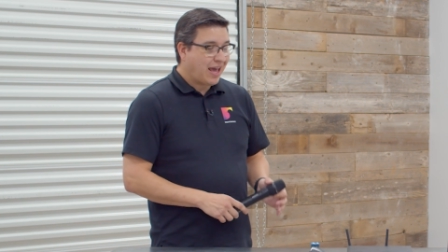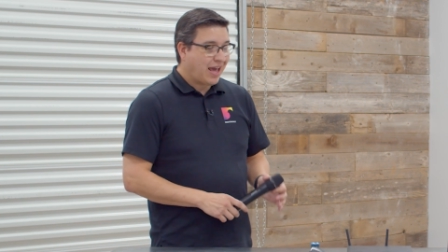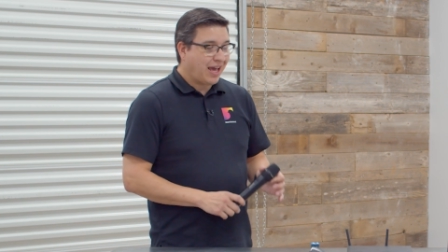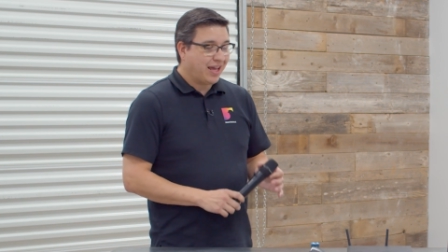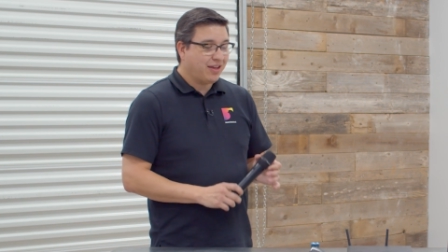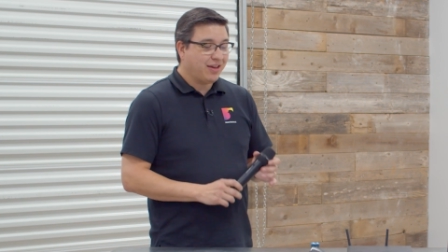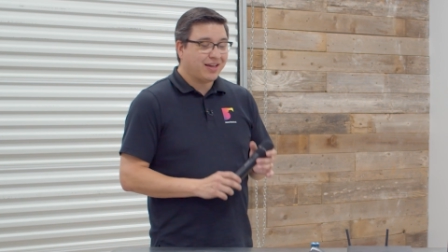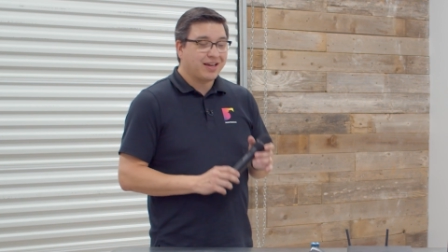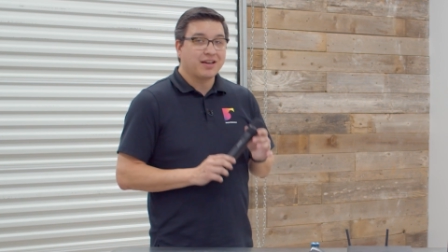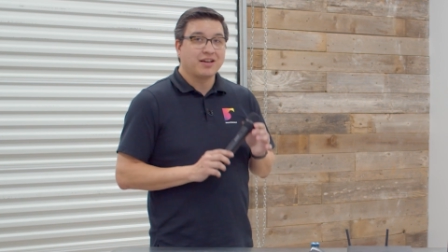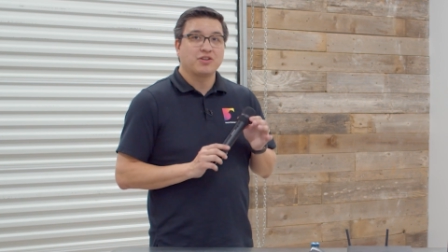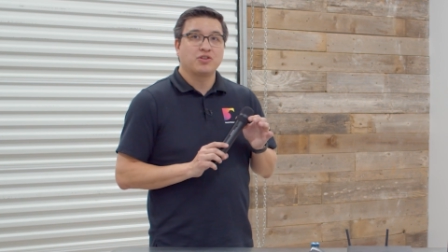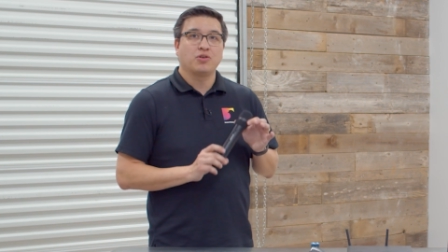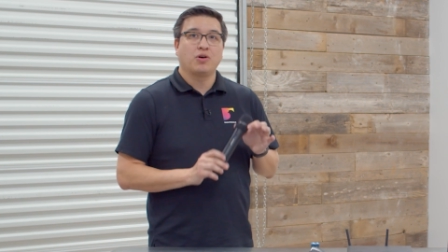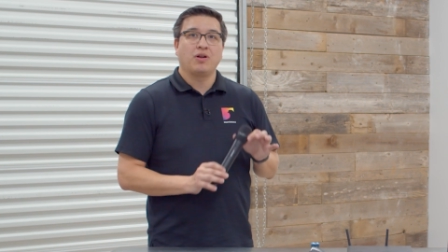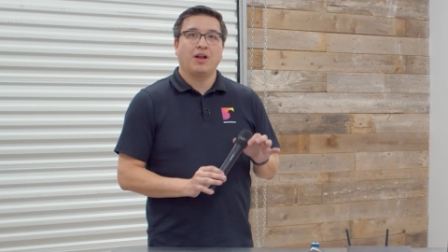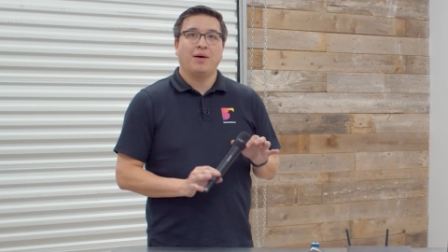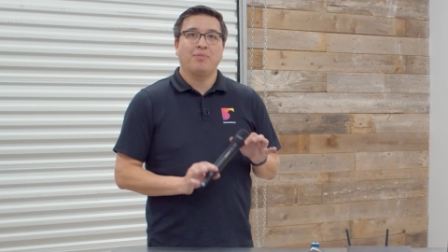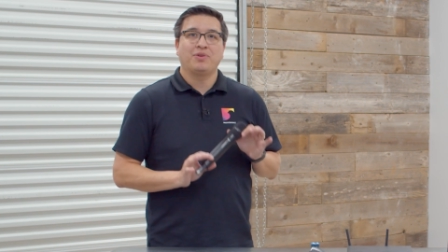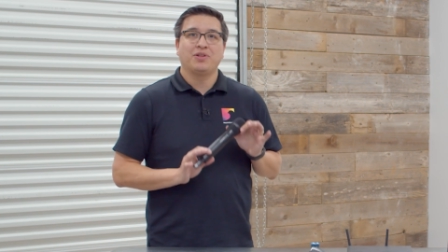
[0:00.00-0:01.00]
and you can
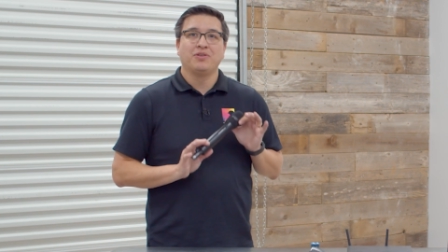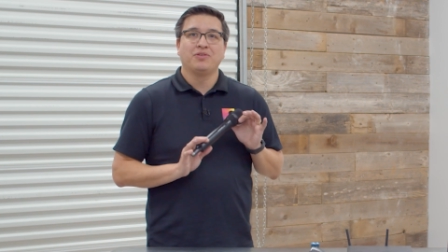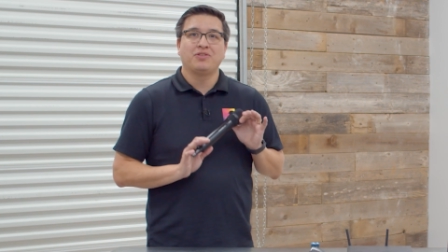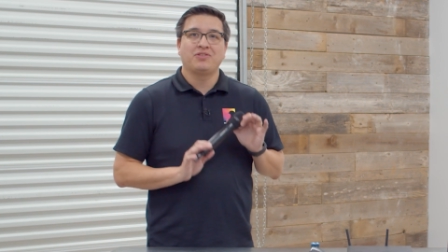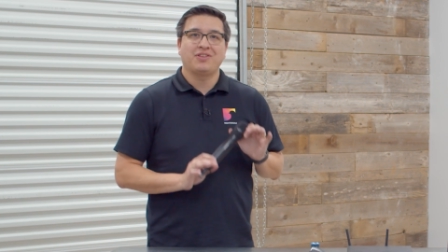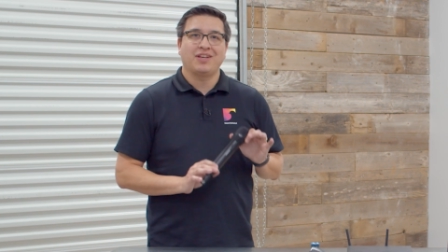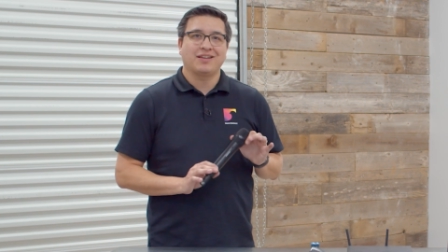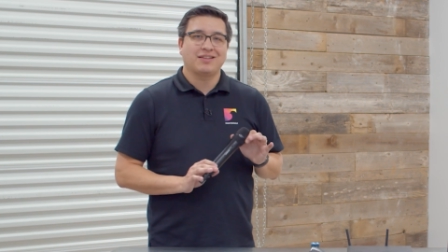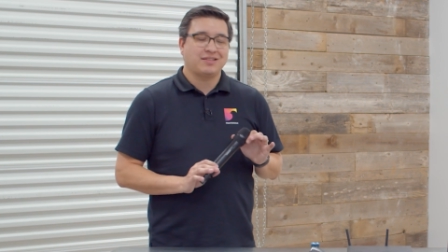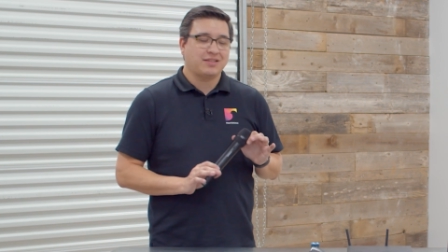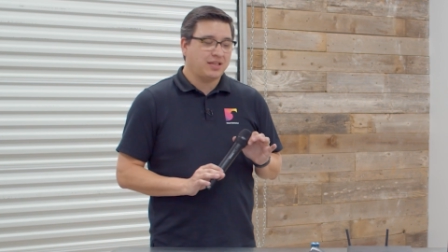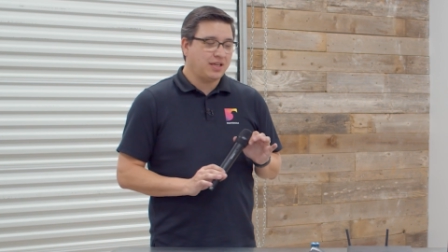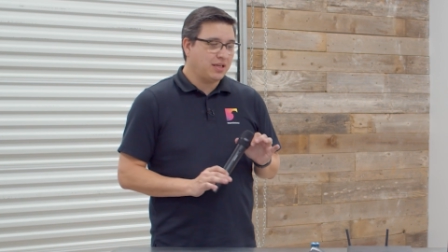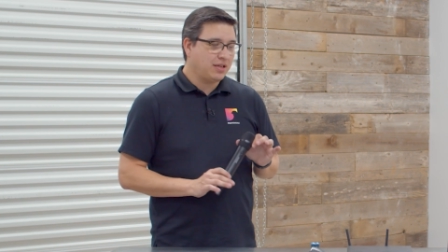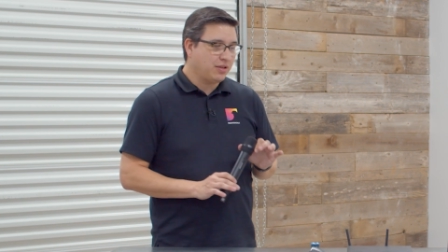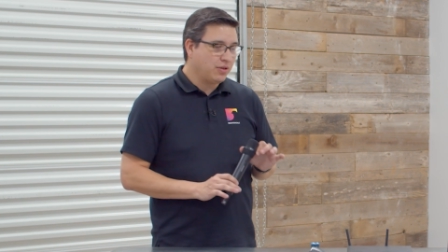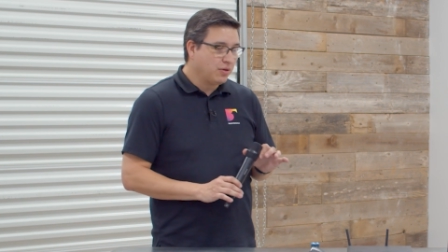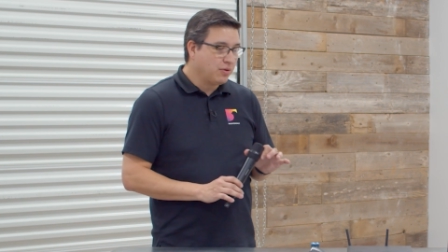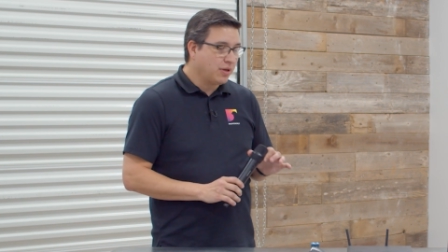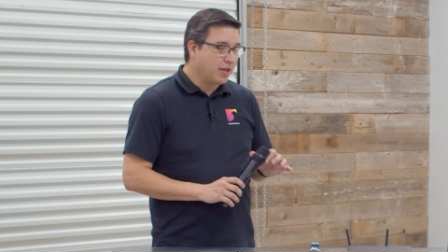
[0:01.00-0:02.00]
control up to
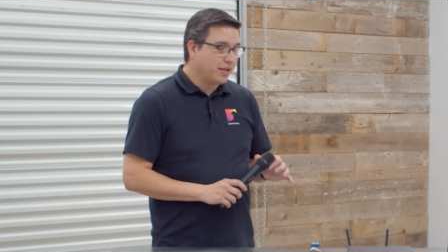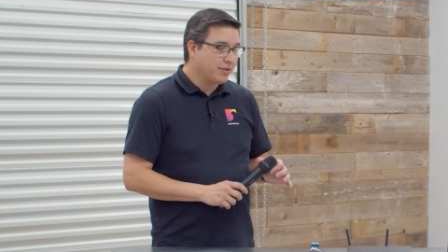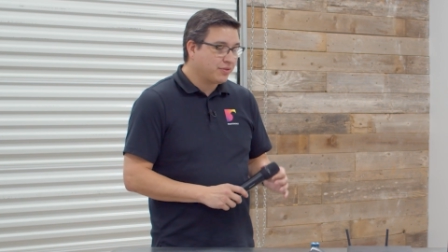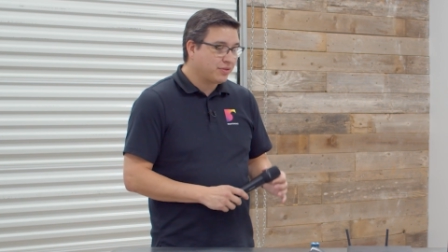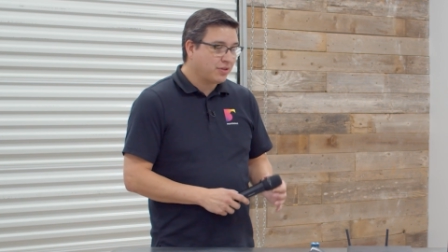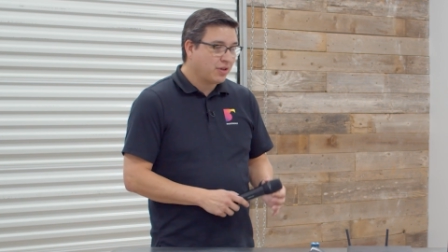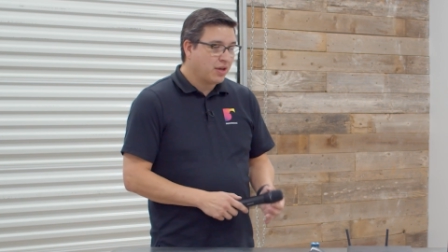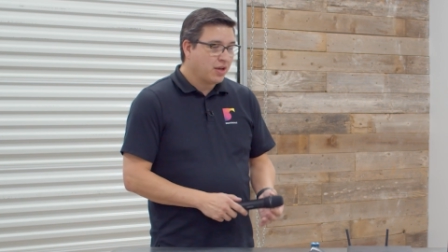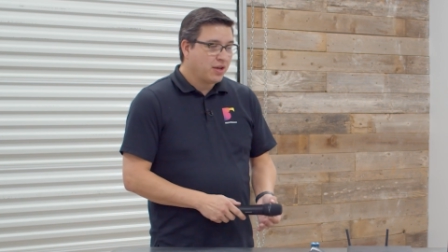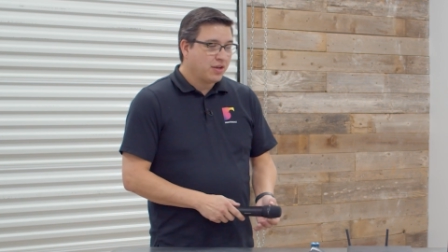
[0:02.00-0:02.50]
16 units.